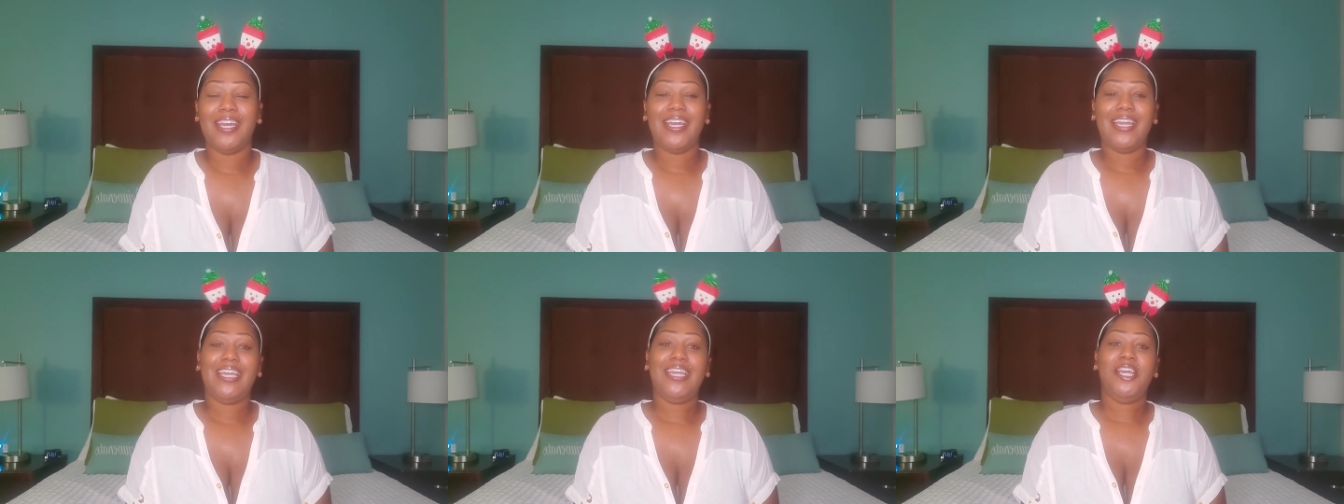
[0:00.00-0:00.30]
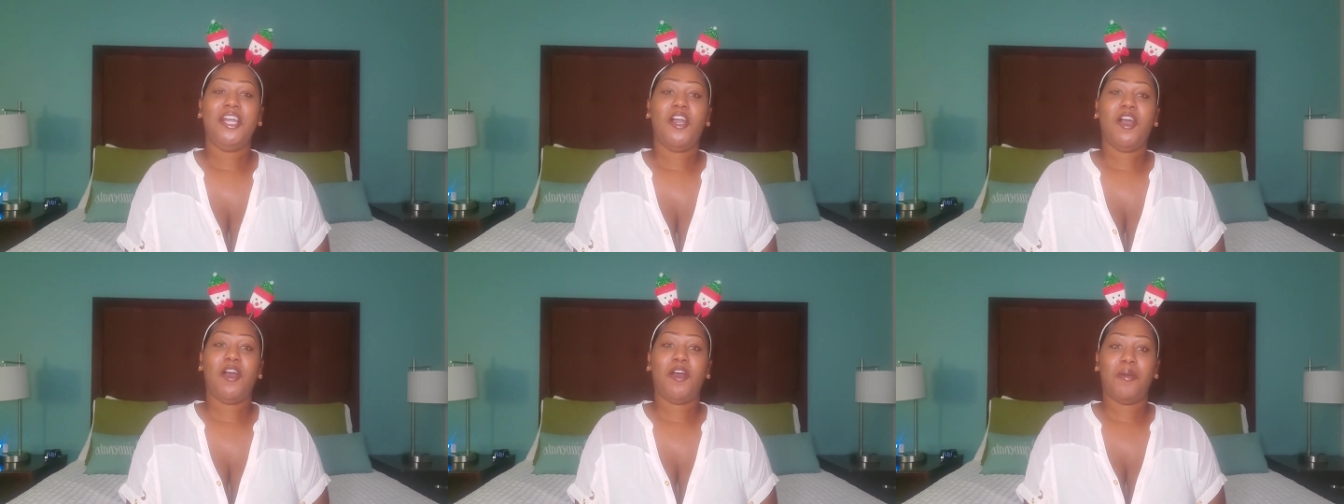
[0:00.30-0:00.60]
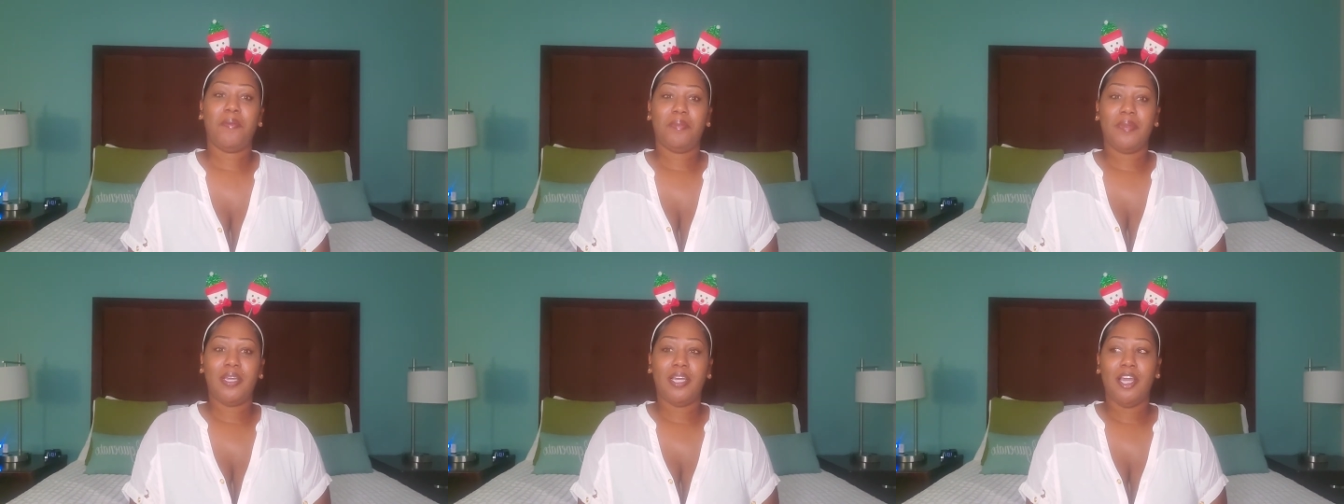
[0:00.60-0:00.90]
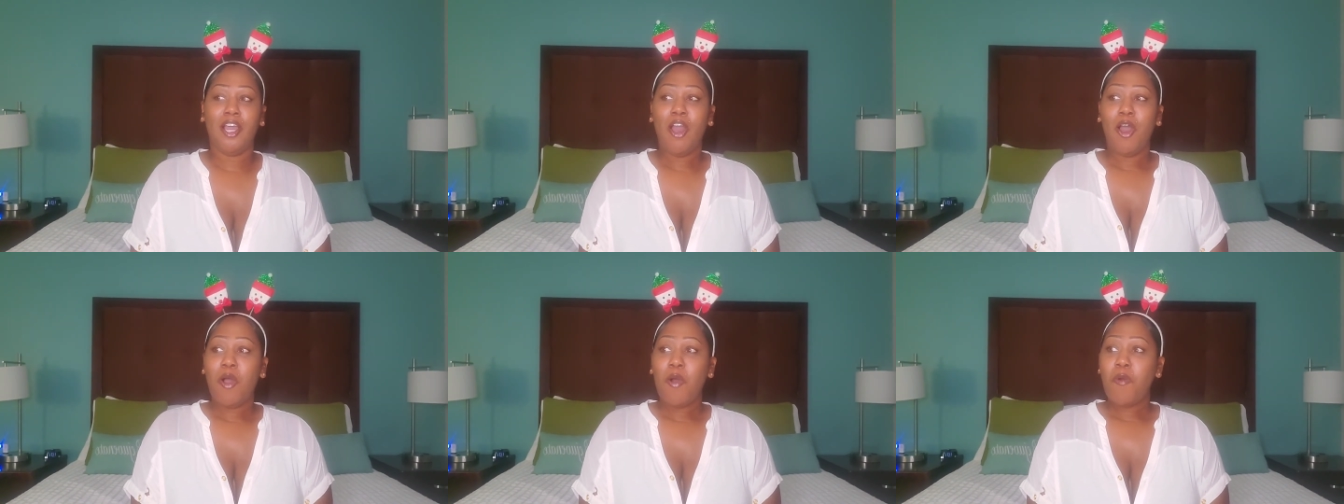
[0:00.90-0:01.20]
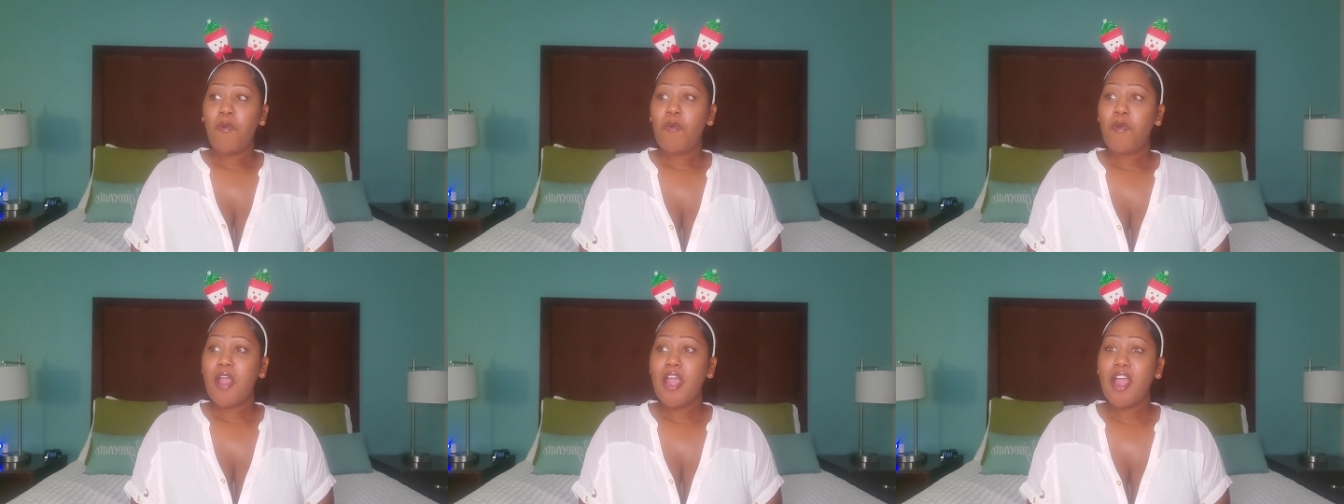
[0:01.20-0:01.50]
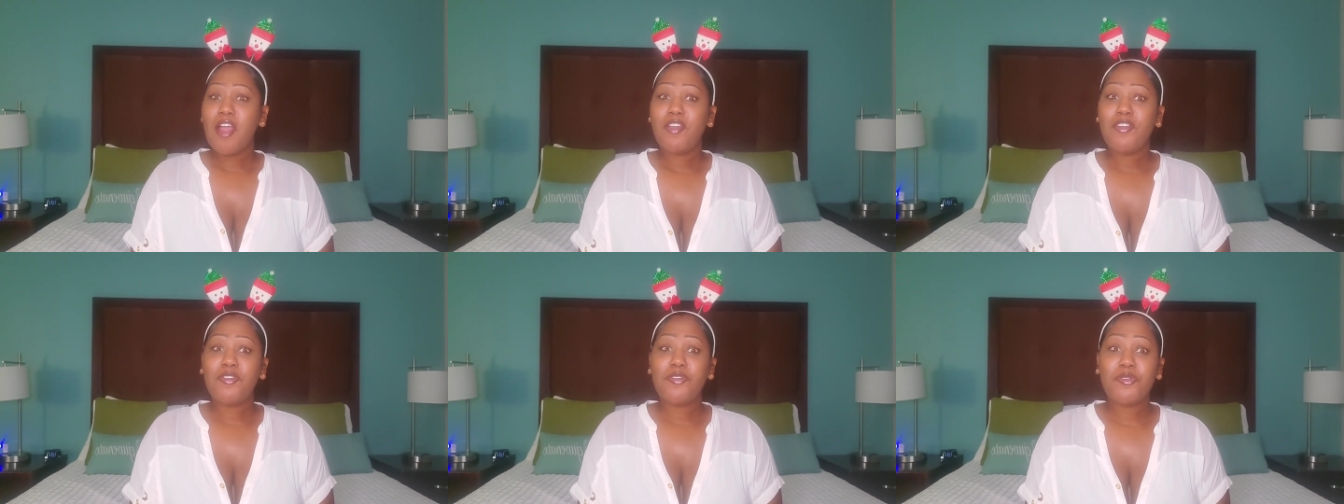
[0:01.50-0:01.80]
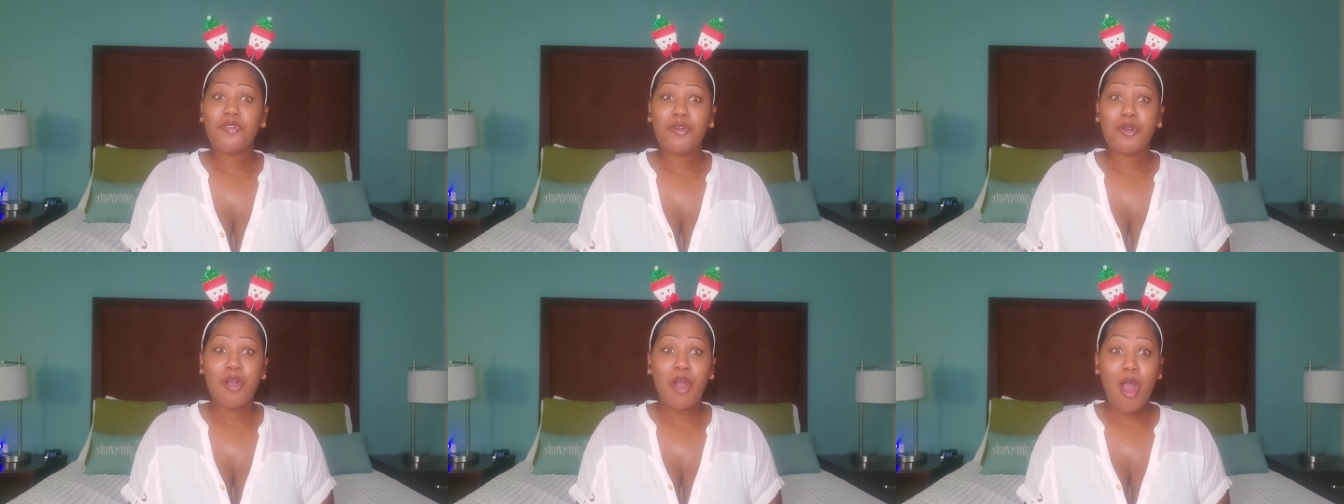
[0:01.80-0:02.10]
He called me. Where
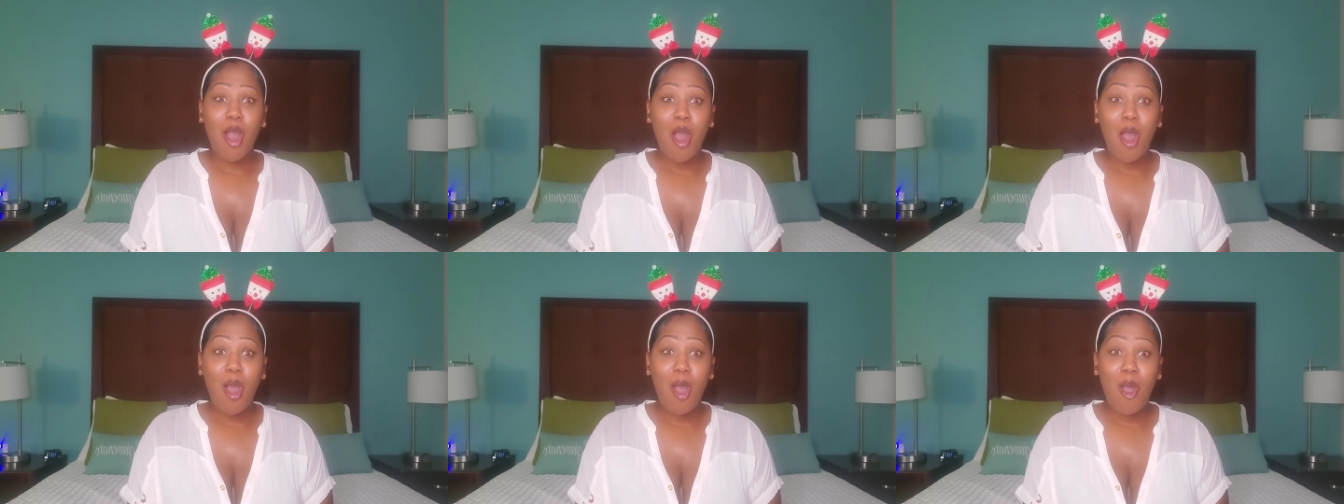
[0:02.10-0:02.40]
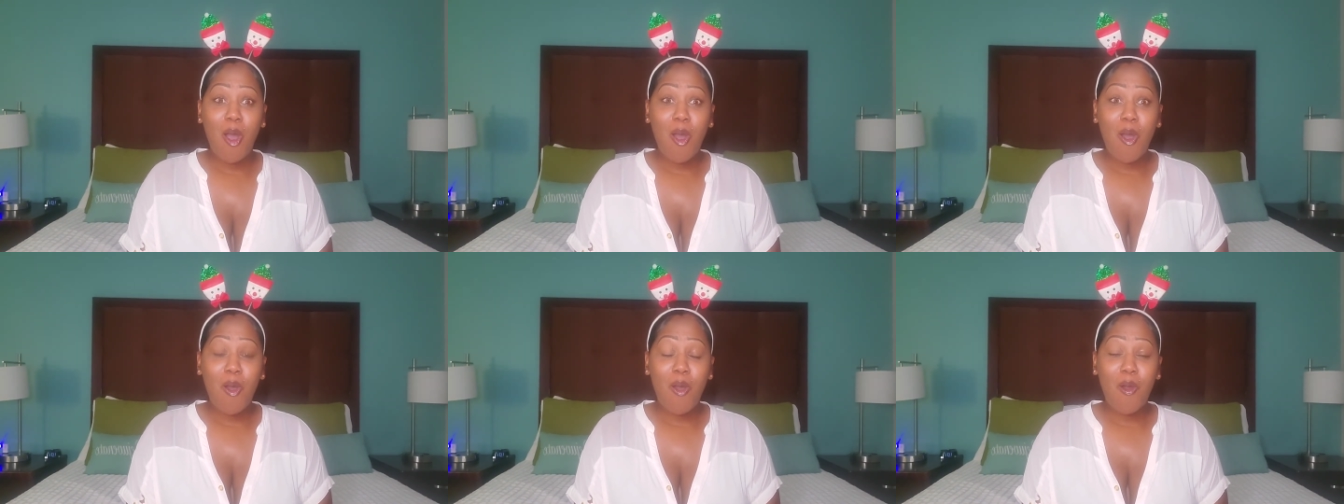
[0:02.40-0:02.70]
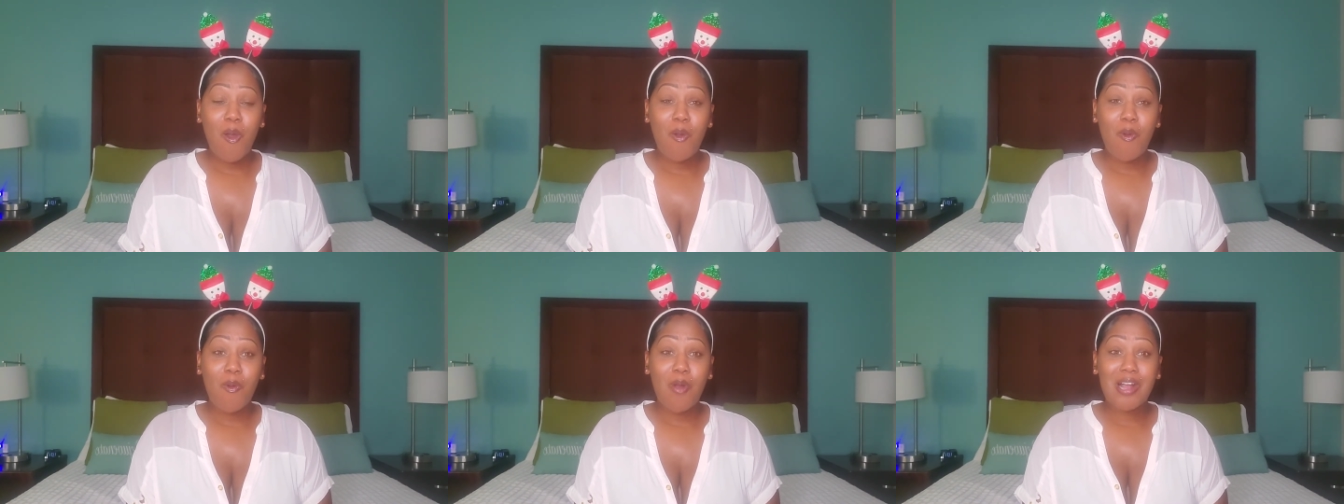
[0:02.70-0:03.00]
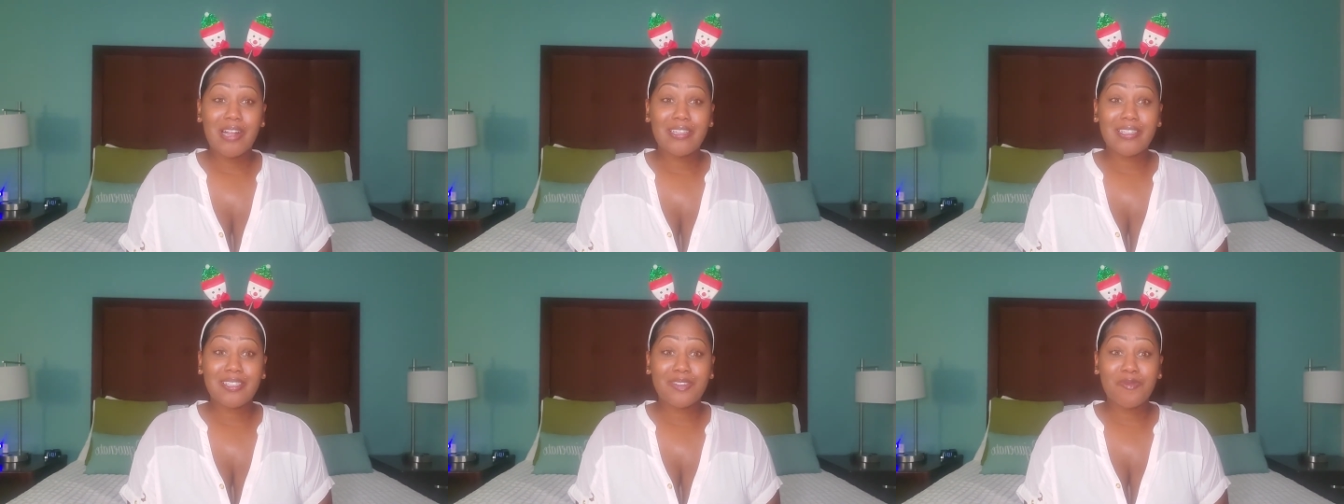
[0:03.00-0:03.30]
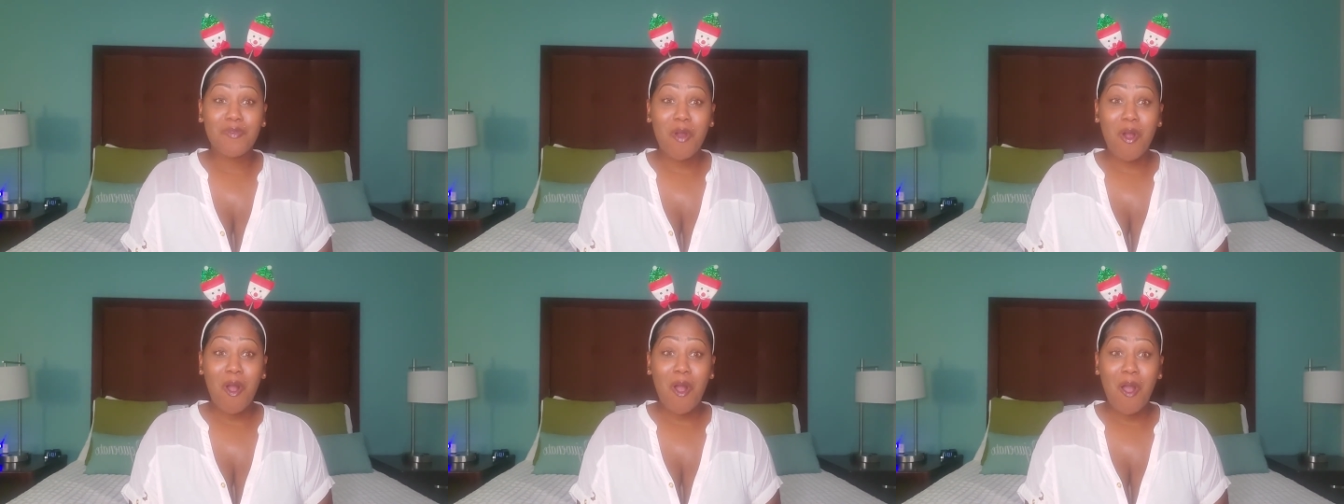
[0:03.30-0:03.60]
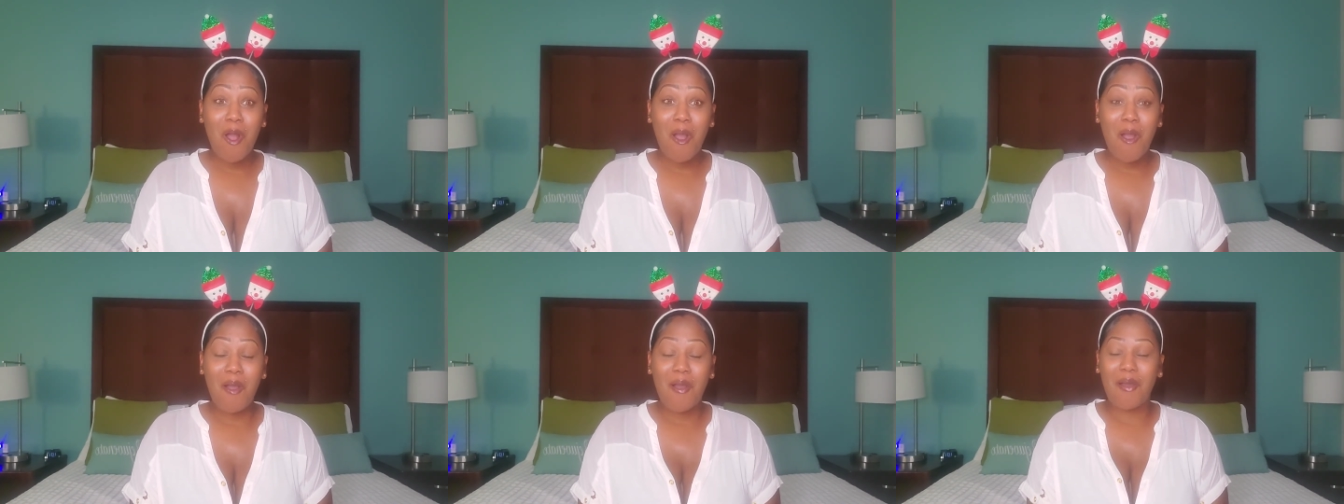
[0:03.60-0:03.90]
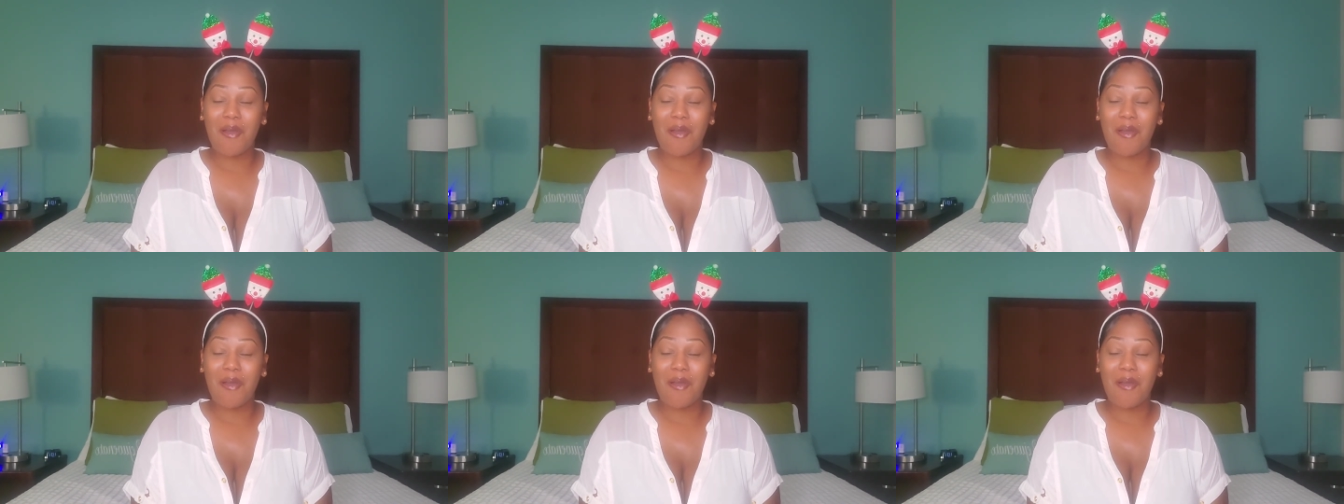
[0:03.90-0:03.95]
you go? What's wrong?